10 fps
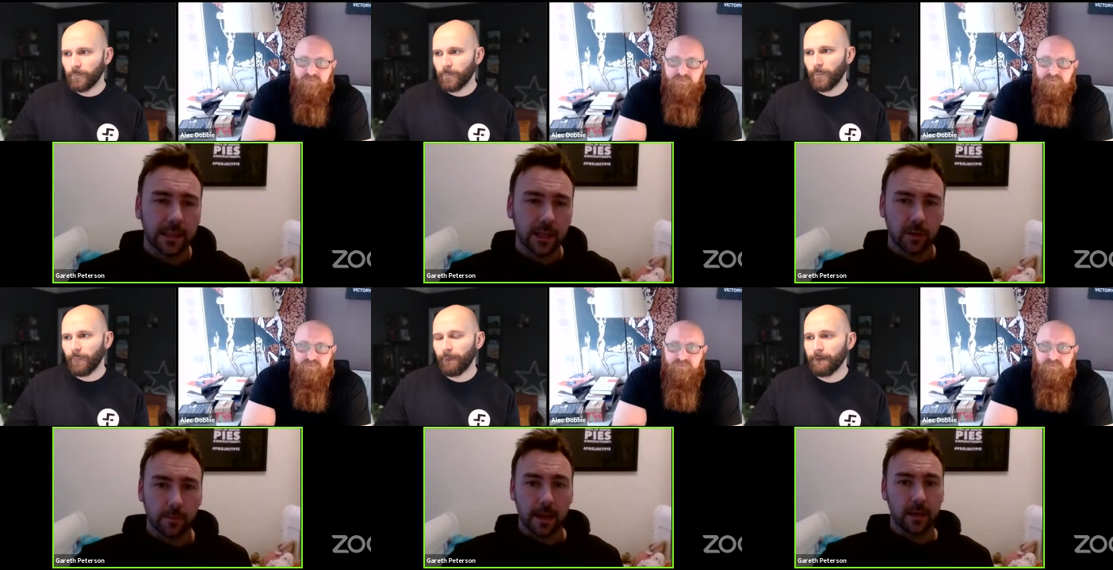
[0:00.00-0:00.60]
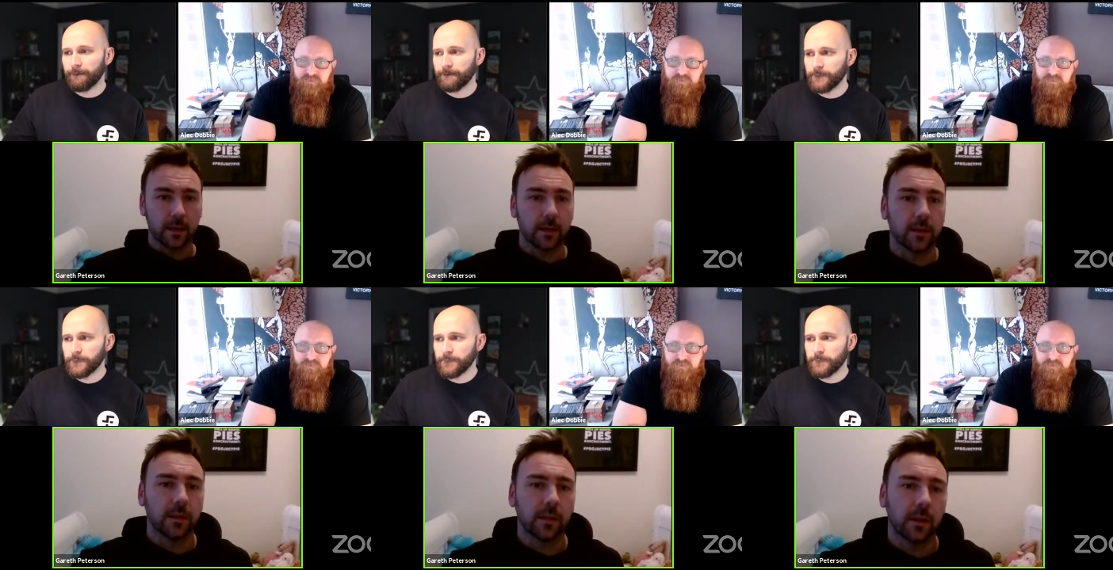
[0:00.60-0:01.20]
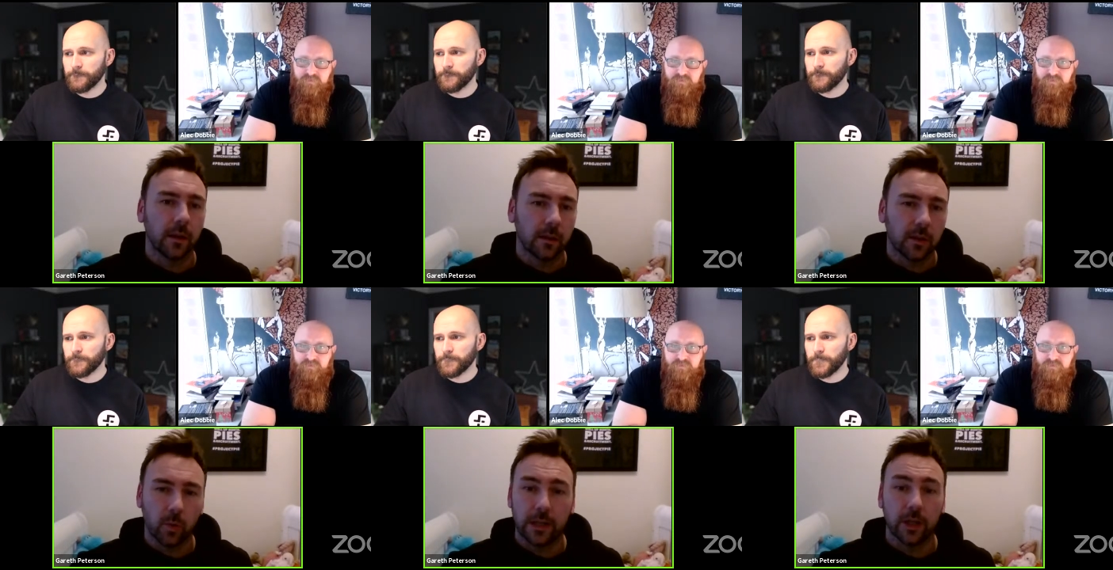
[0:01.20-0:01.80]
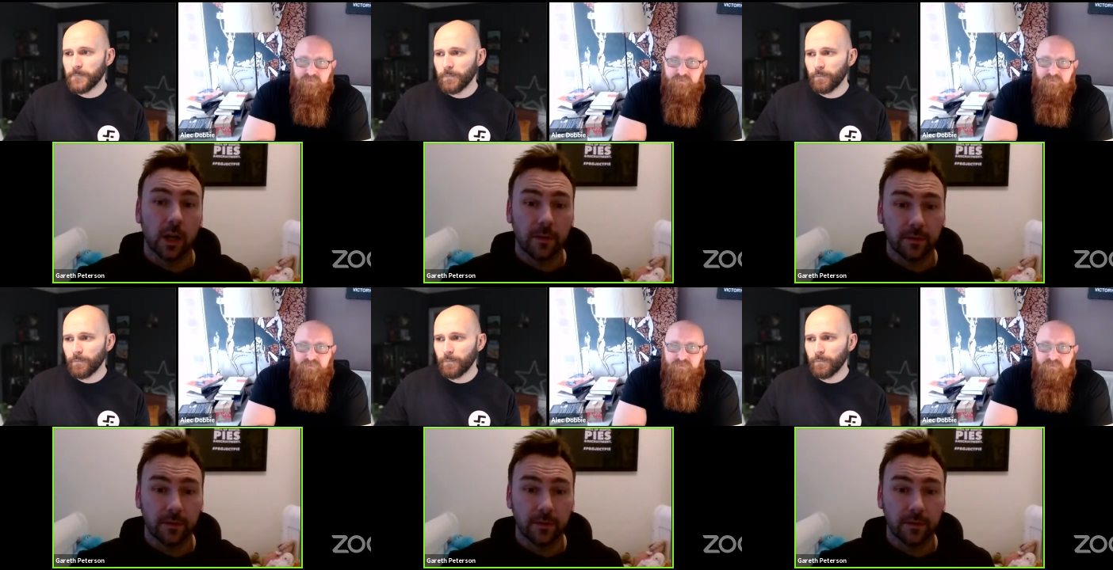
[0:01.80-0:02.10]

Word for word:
Speaker 1: decision makers switch